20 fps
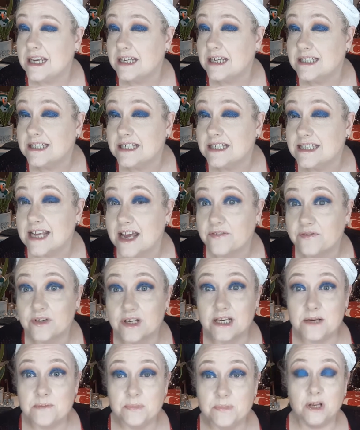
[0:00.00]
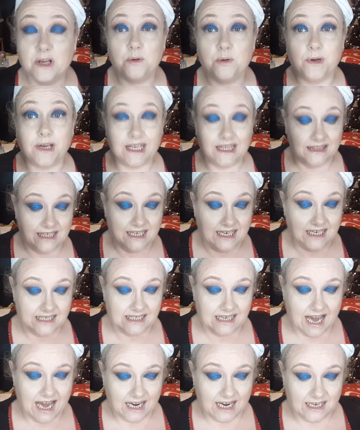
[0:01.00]
it is definitely blue in
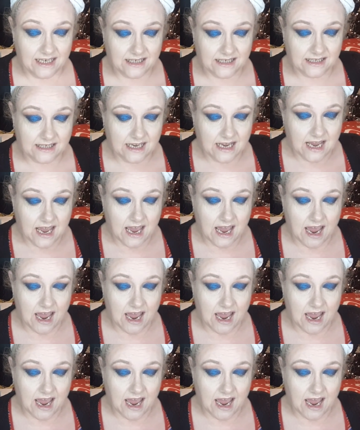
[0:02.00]
these lights,